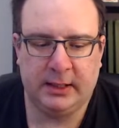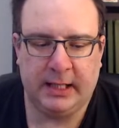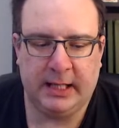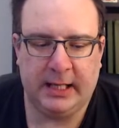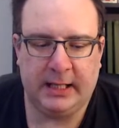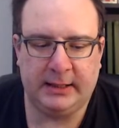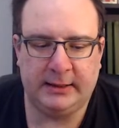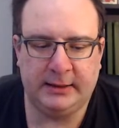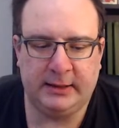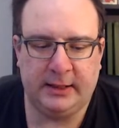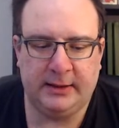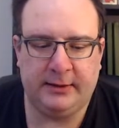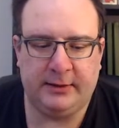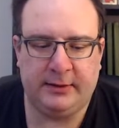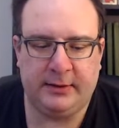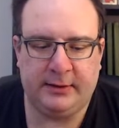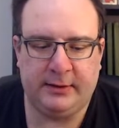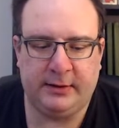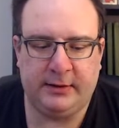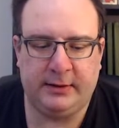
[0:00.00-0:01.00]
And
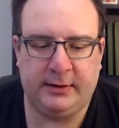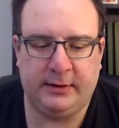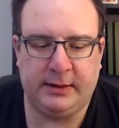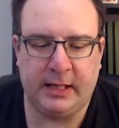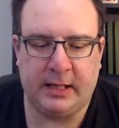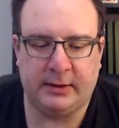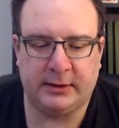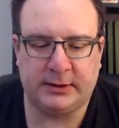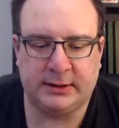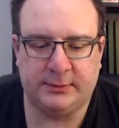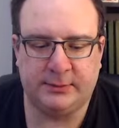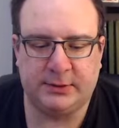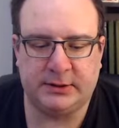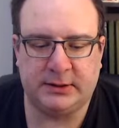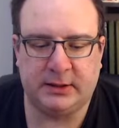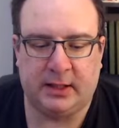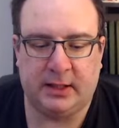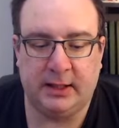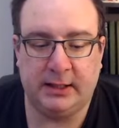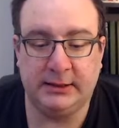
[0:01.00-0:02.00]
there's some
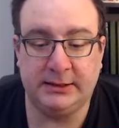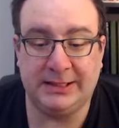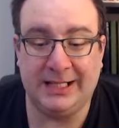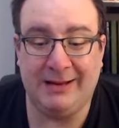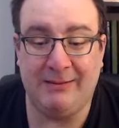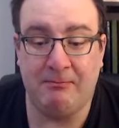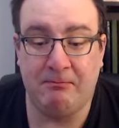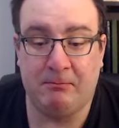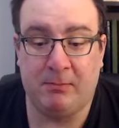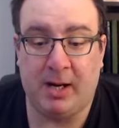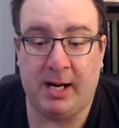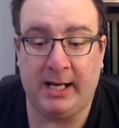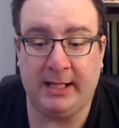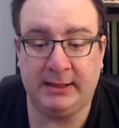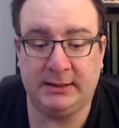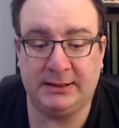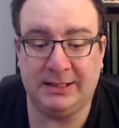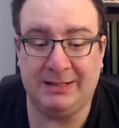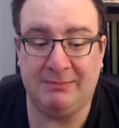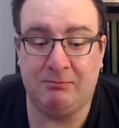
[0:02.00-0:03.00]
signs. It
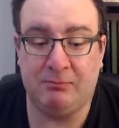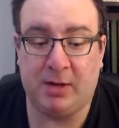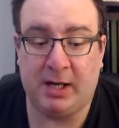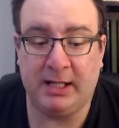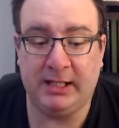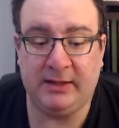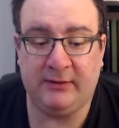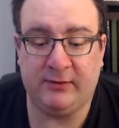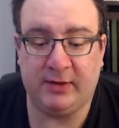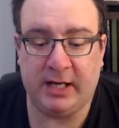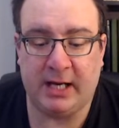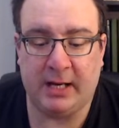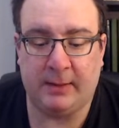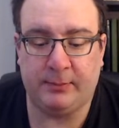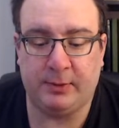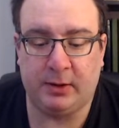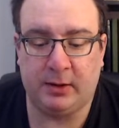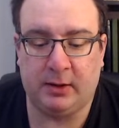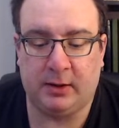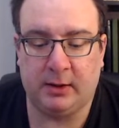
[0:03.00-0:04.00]
might even
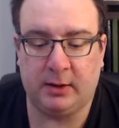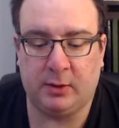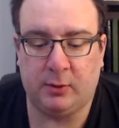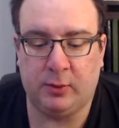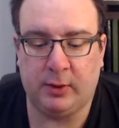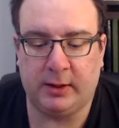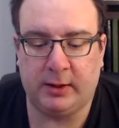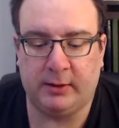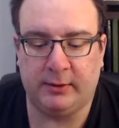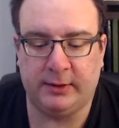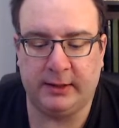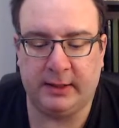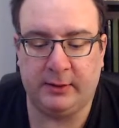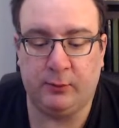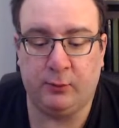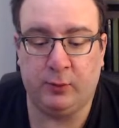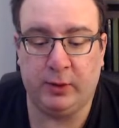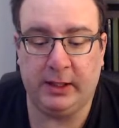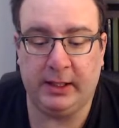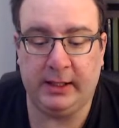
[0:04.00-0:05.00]
happen a lot quicker
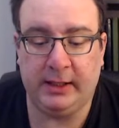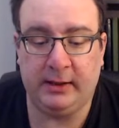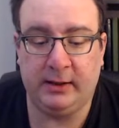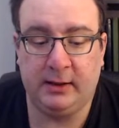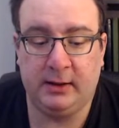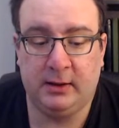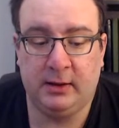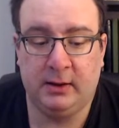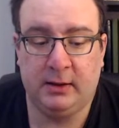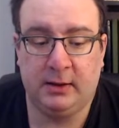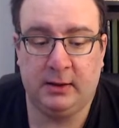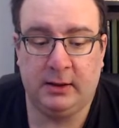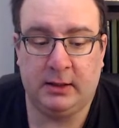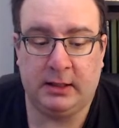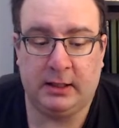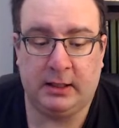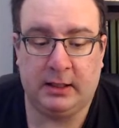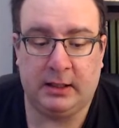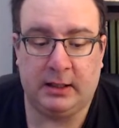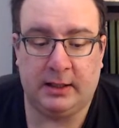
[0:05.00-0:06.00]
than we
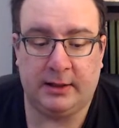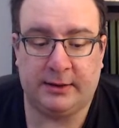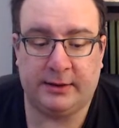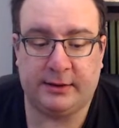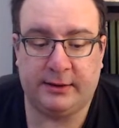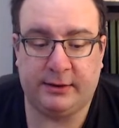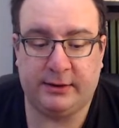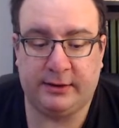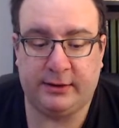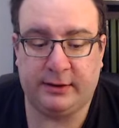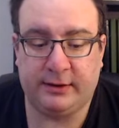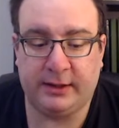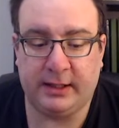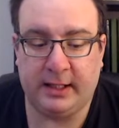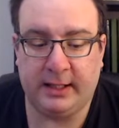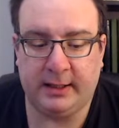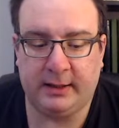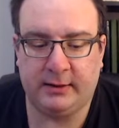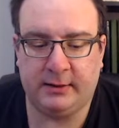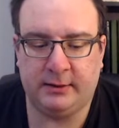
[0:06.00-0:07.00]

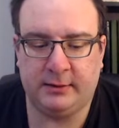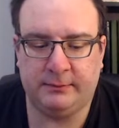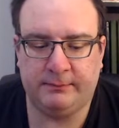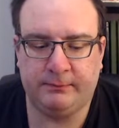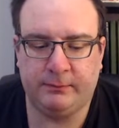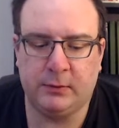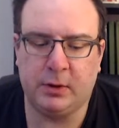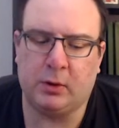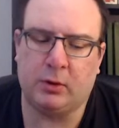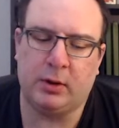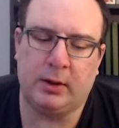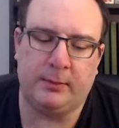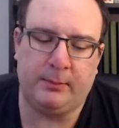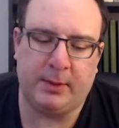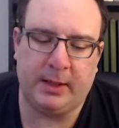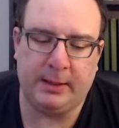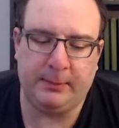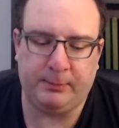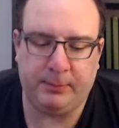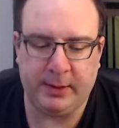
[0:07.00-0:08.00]
think. Or it
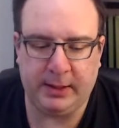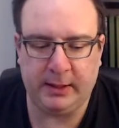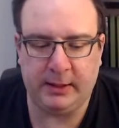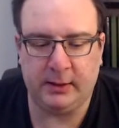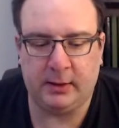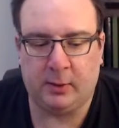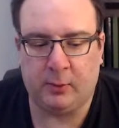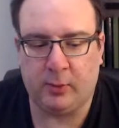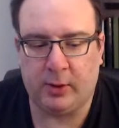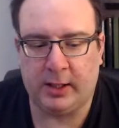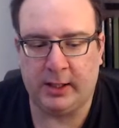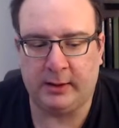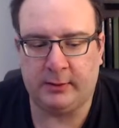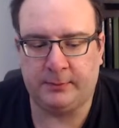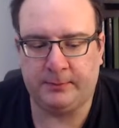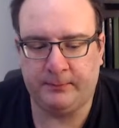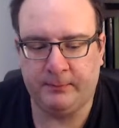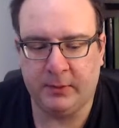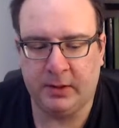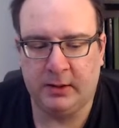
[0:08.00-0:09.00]
might be a while.
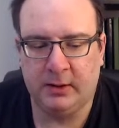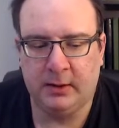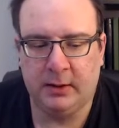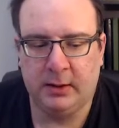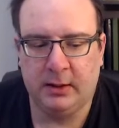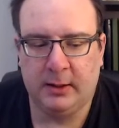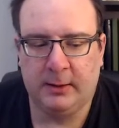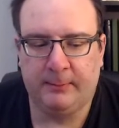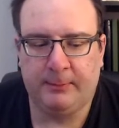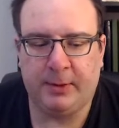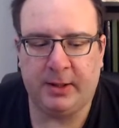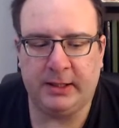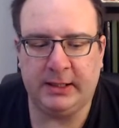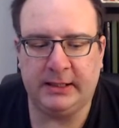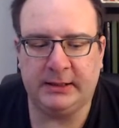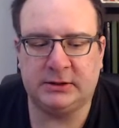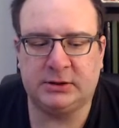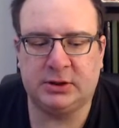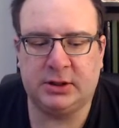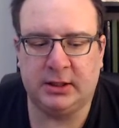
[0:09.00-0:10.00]
But
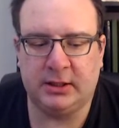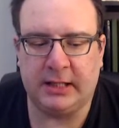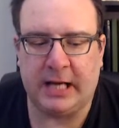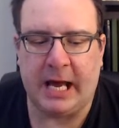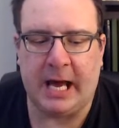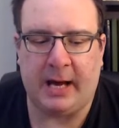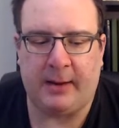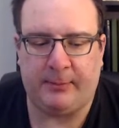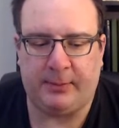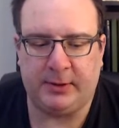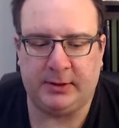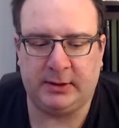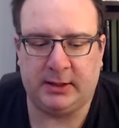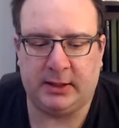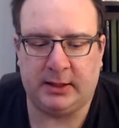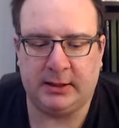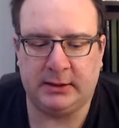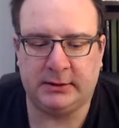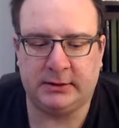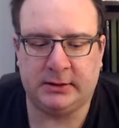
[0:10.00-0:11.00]
it's going to happen,
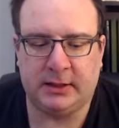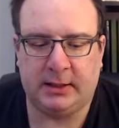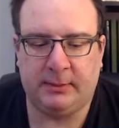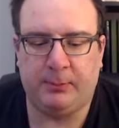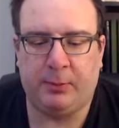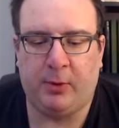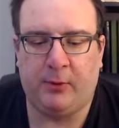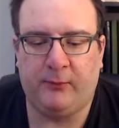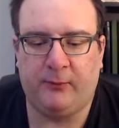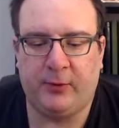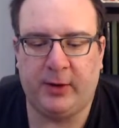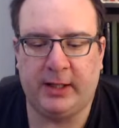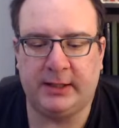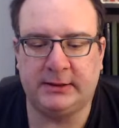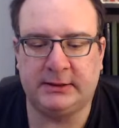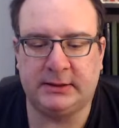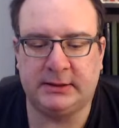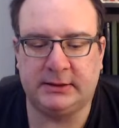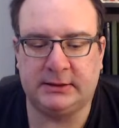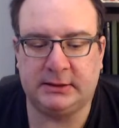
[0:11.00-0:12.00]
guys. And Pope
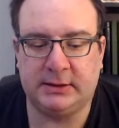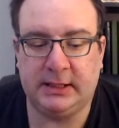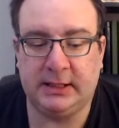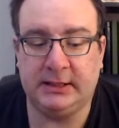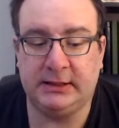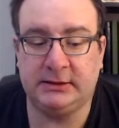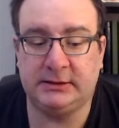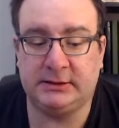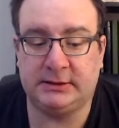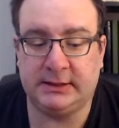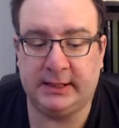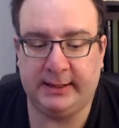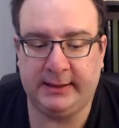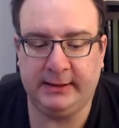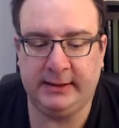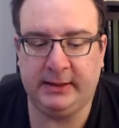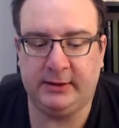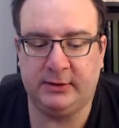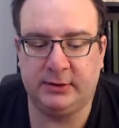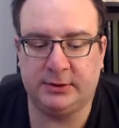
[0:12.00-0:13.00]
Francis, his
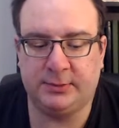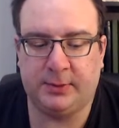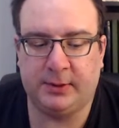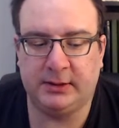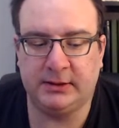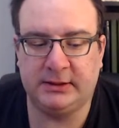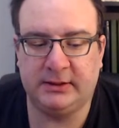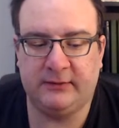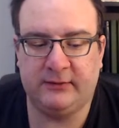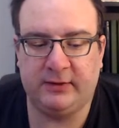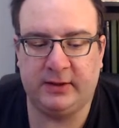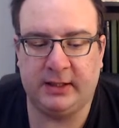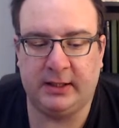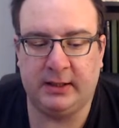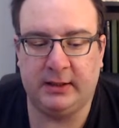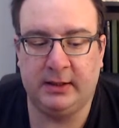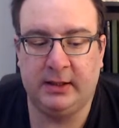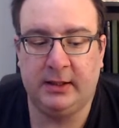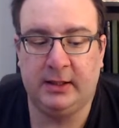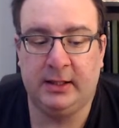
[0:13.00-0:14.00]
10 years
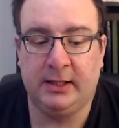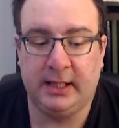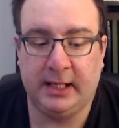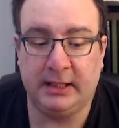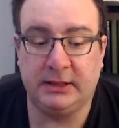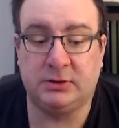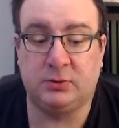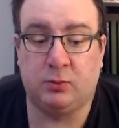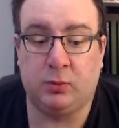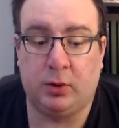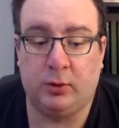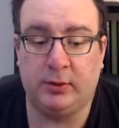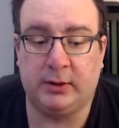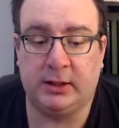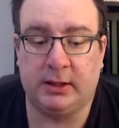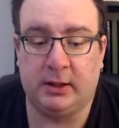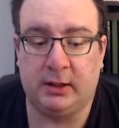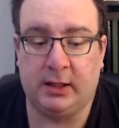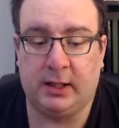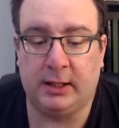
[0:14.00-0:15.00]
pontificate has
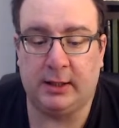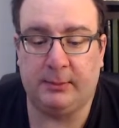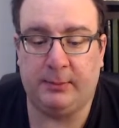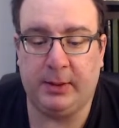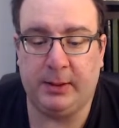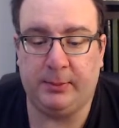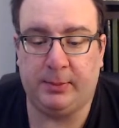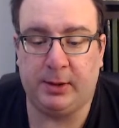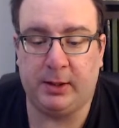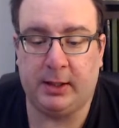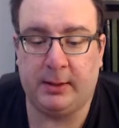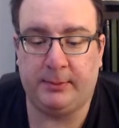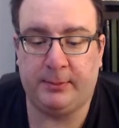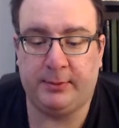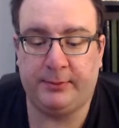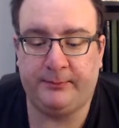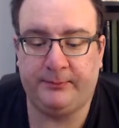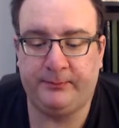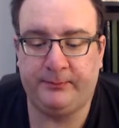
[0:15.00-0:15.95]
woken a lot of people up.